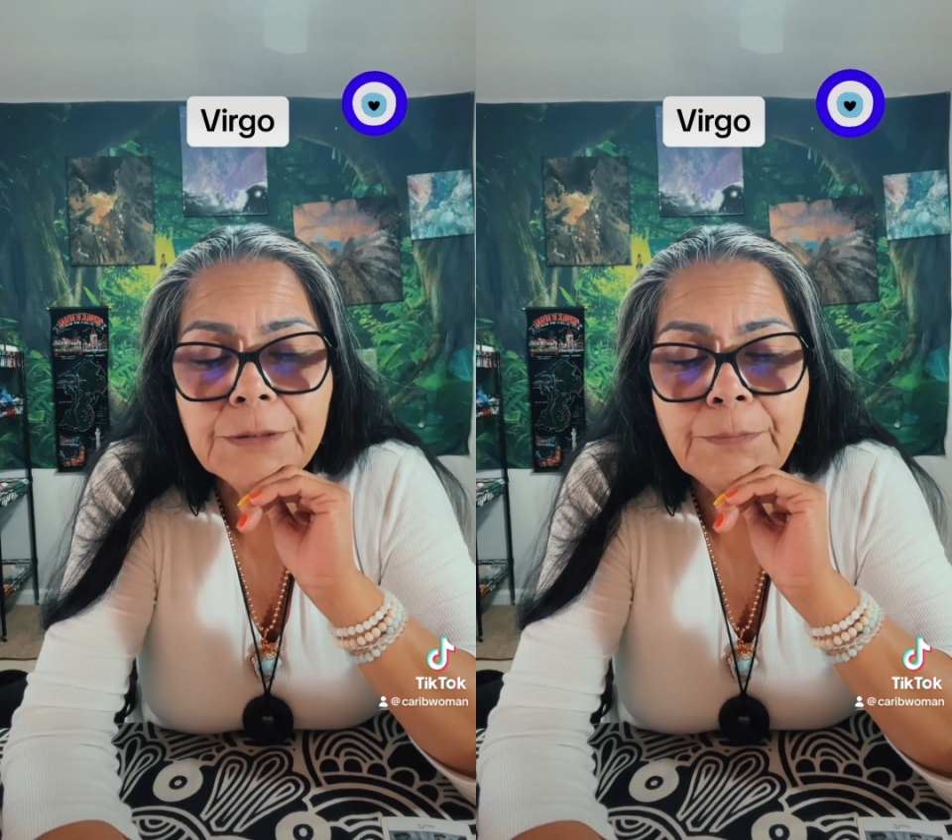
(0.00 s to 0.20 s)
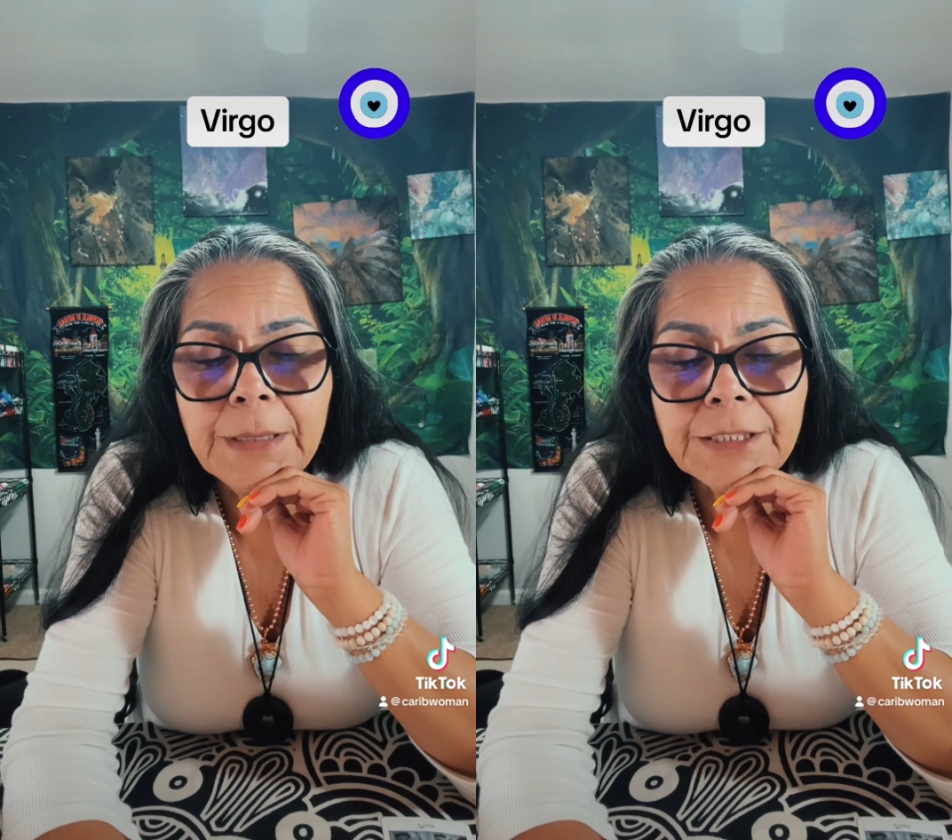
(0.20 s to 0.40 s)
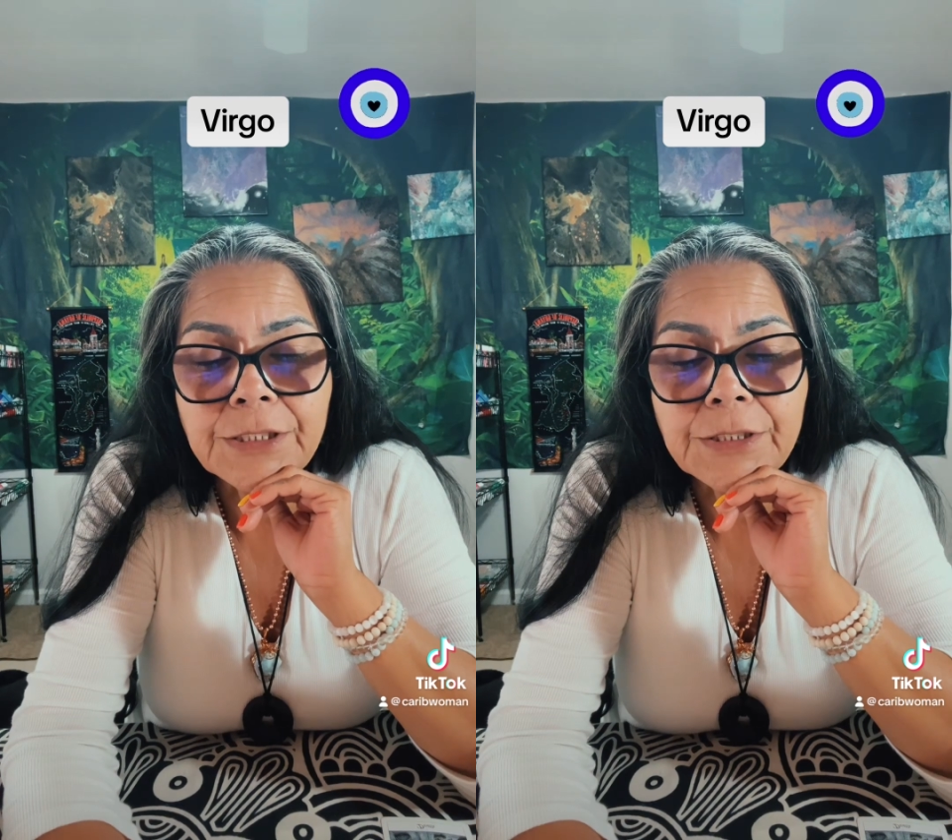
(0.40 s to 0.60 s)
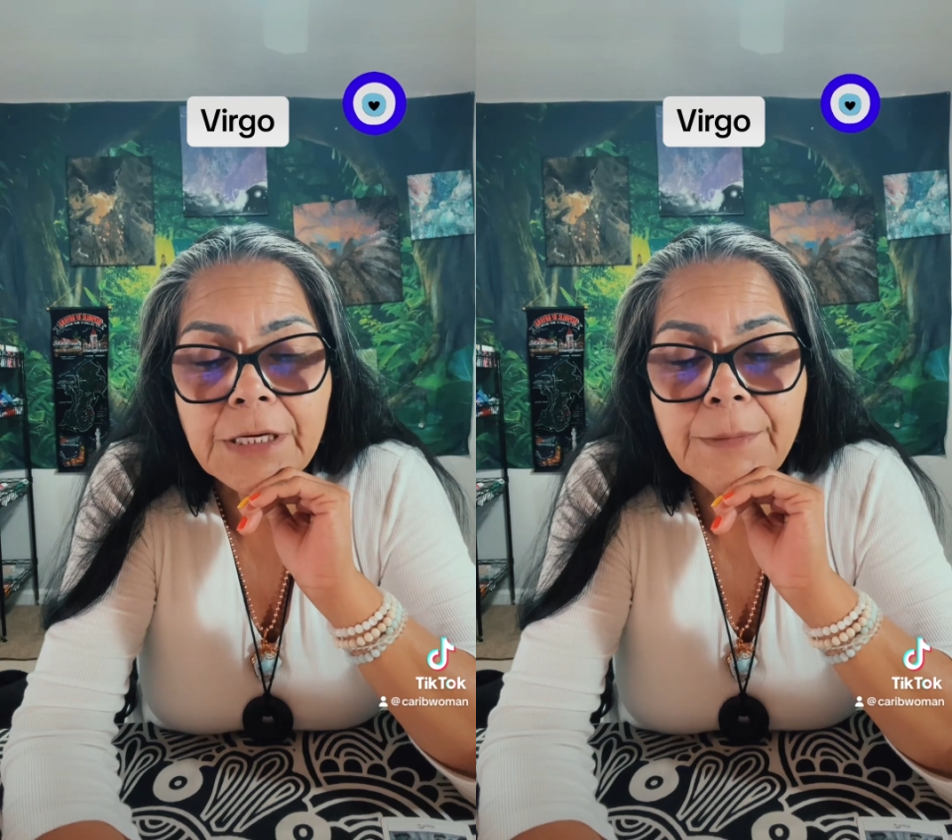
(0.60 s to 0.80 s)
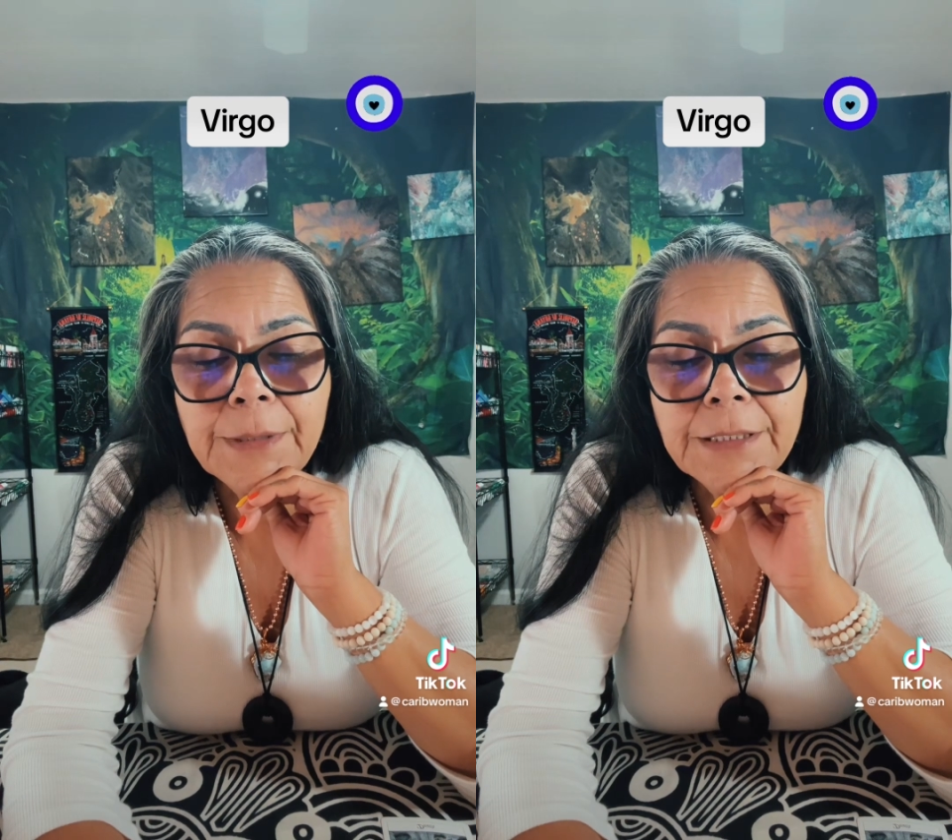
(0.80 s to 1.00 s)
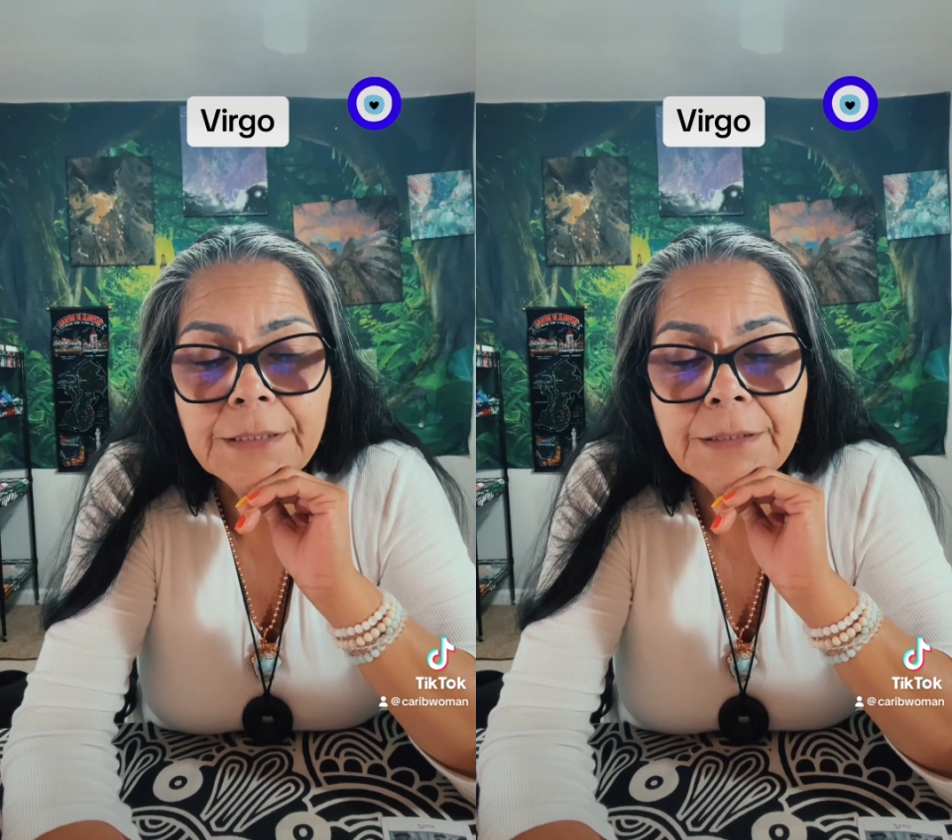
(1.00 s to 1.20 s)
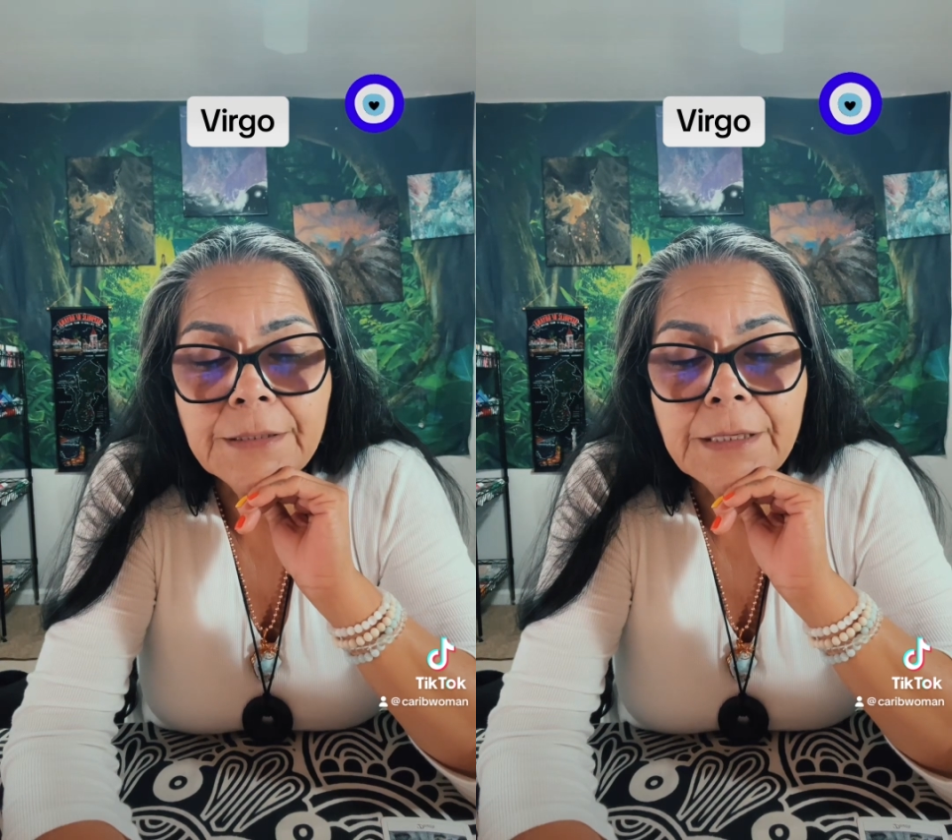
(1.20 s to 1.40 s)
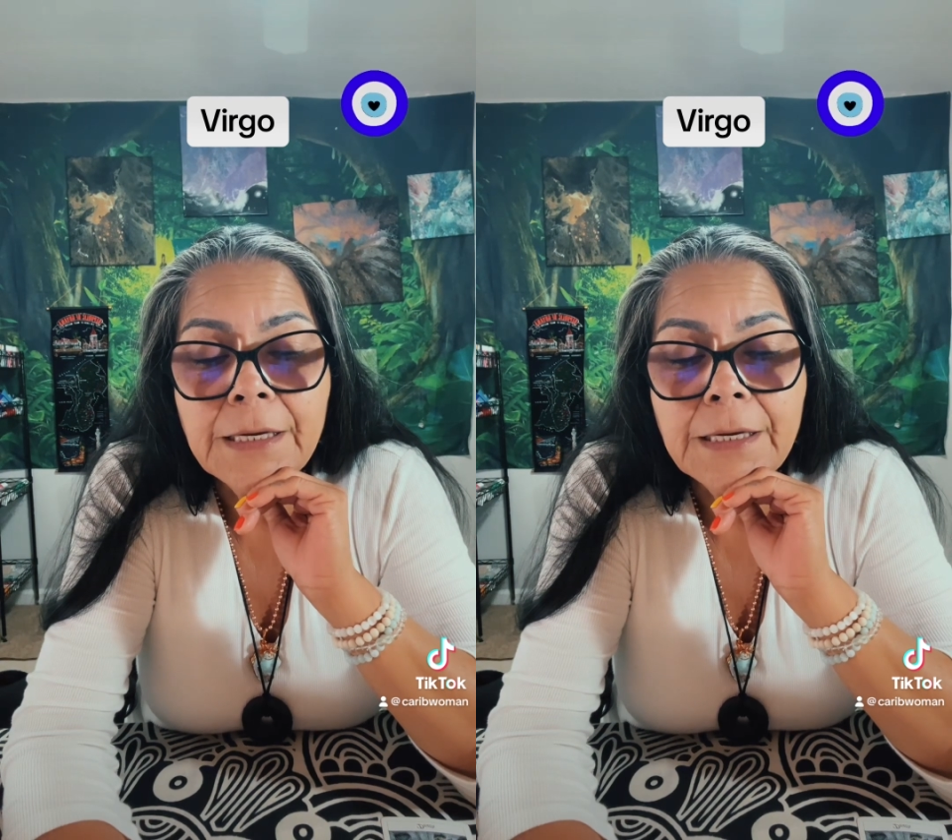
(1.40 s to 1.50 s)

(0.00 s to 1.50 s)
pleasures coming